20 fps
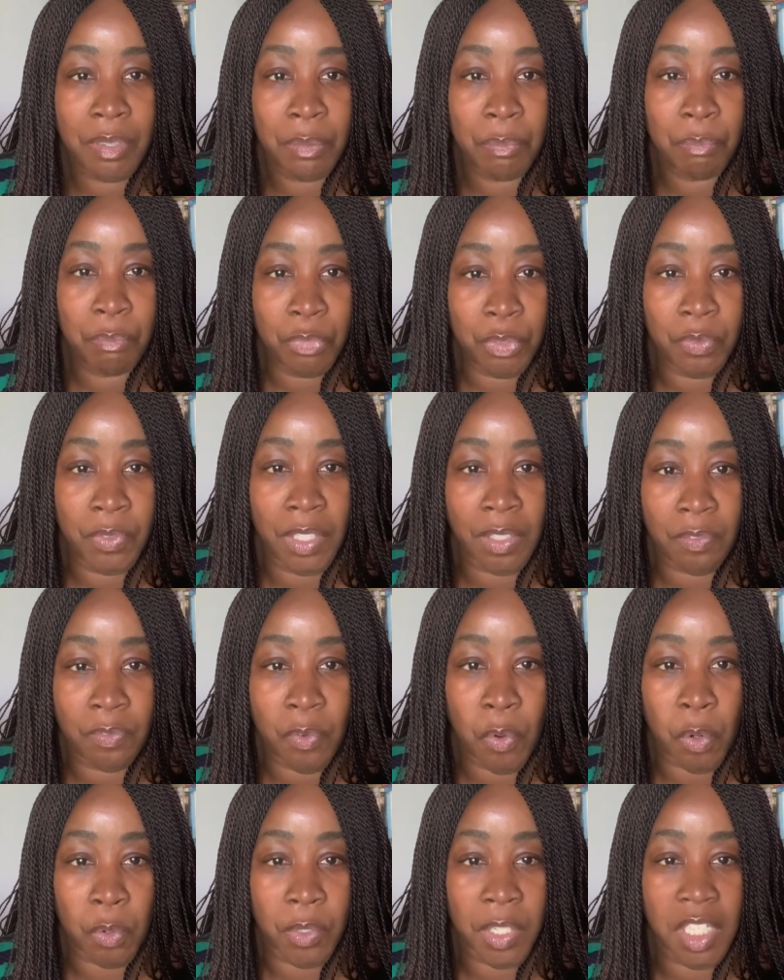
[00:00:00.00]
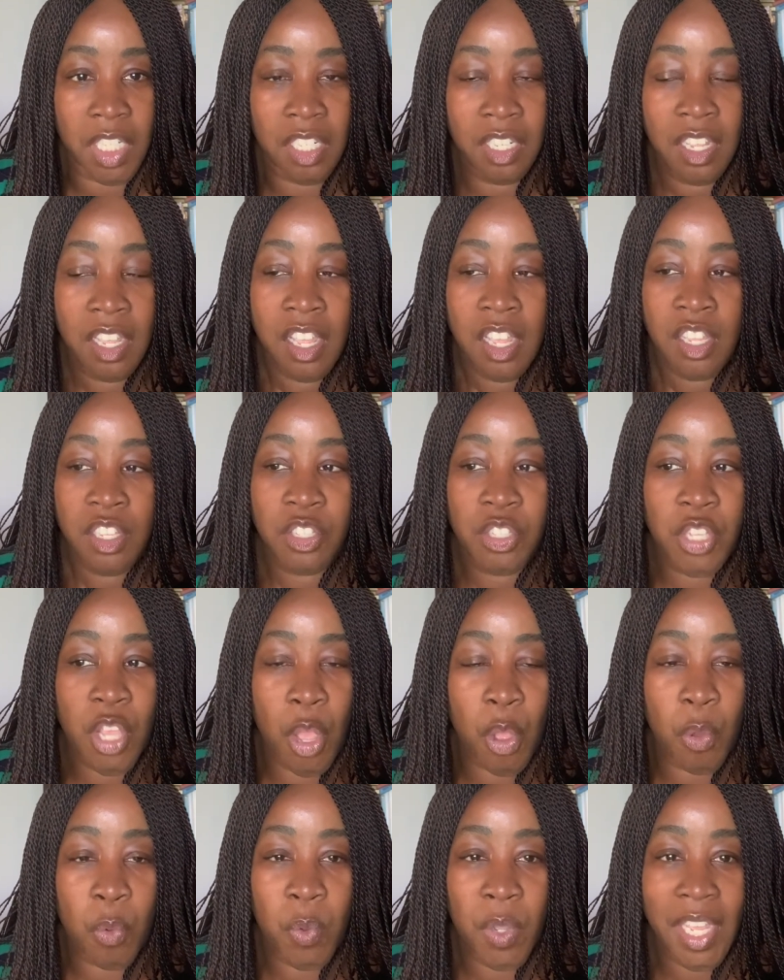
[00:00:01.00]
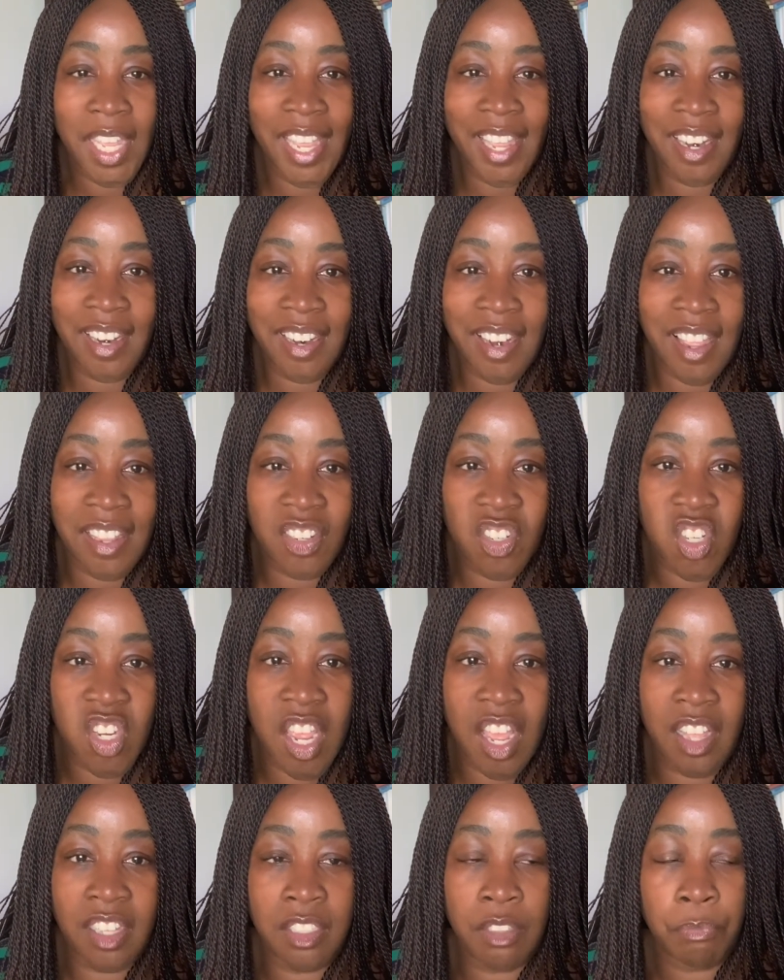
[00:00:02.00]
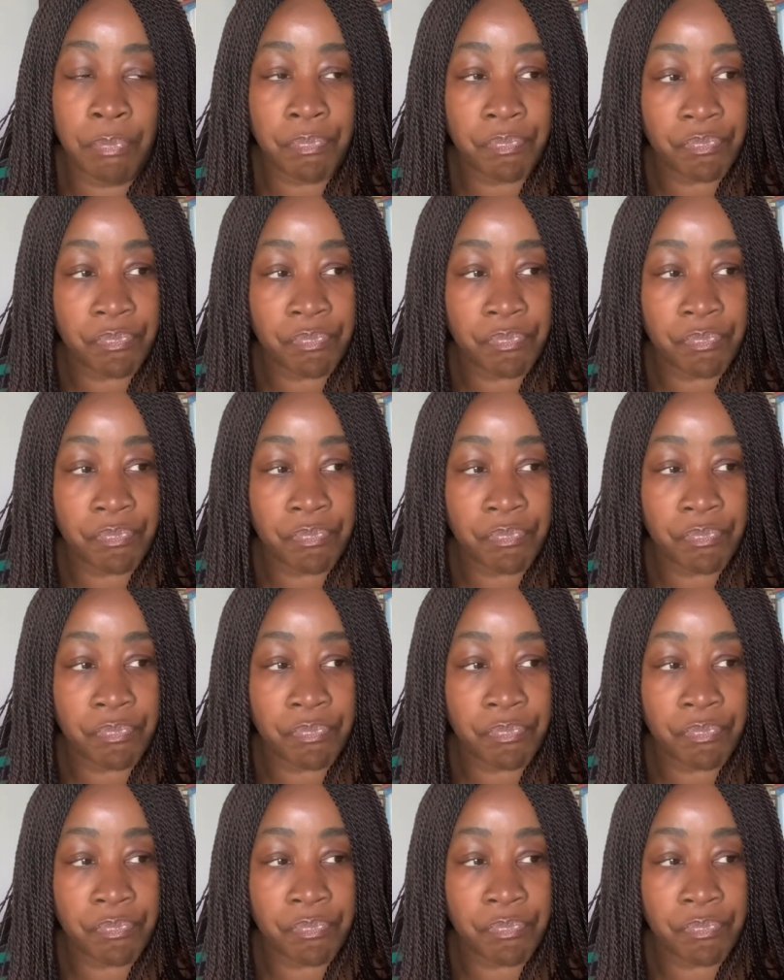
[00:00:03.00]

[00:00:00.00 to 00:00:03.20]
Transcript: moving forward. So in a nutshell,